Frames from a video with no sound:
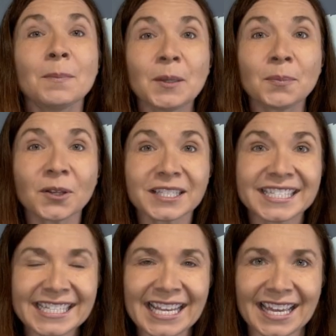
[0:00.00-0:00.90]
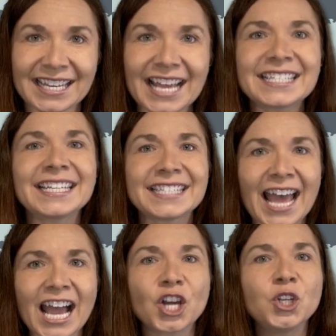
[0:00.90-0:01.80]
People see it as an
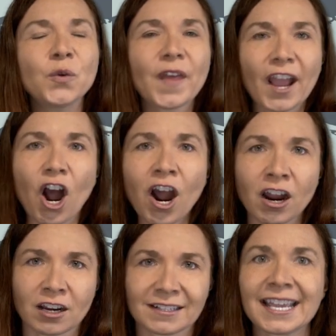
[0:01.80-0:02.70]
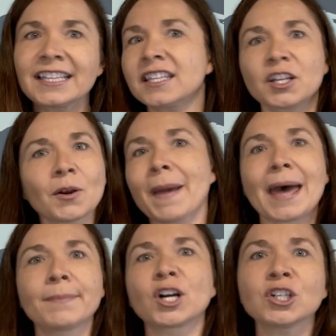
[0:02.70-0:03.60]
attack on who they are, saying that they're a
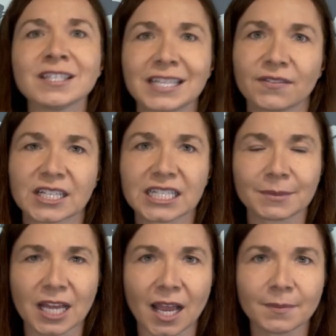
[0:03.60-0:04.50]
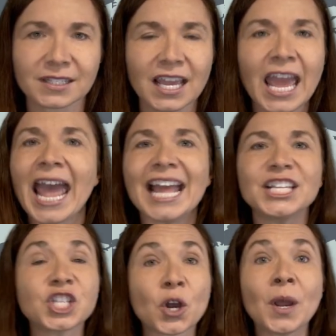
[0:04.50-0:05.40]
bad person even sometimes. And
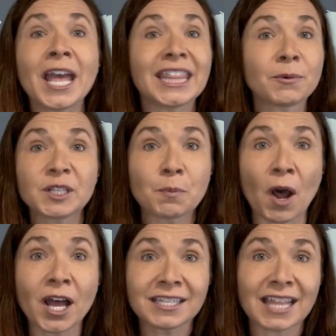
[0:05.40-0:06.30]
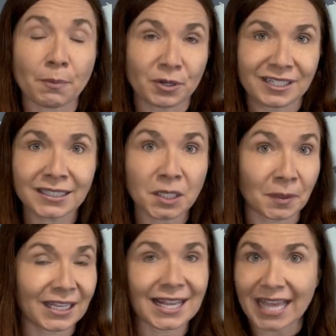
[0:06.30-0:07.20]
so they respond to that
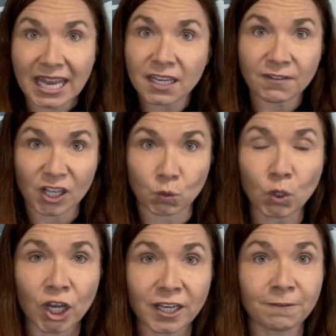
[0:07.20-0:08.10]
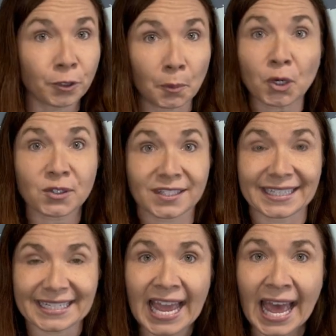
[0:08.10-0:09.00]
predictably, as any of us would if we were
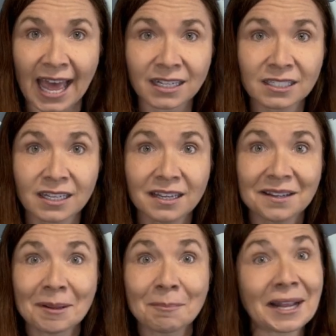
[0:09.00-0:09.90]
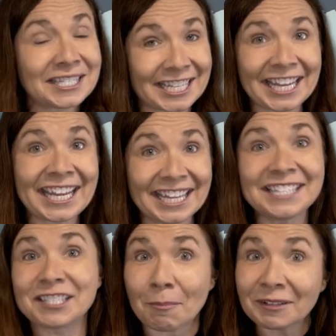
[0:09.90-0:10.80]
personally attacked, by digging in
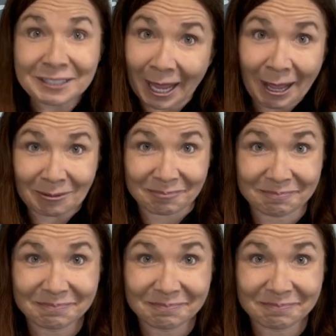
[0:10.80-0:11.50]
and doubling down.